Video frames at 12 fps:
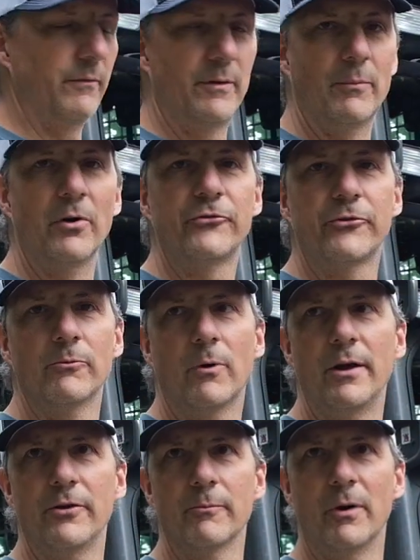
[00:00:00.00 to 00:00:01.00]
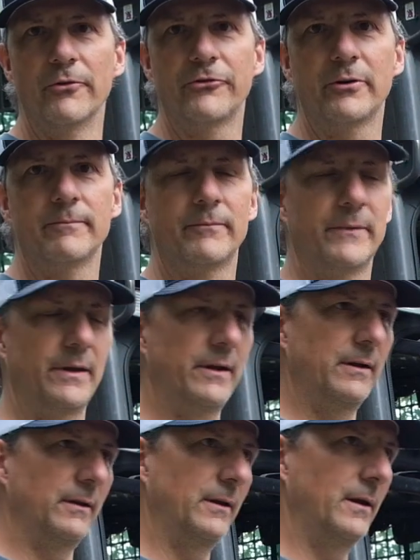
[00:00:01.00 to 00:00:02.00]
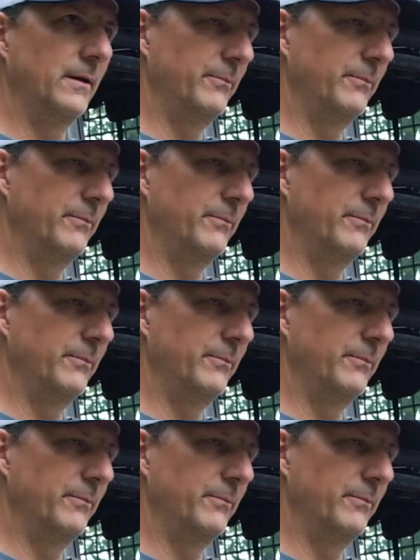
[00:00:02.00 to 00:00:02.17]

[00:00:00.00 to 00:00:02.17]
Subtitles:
mulcher while you're mulching. It'll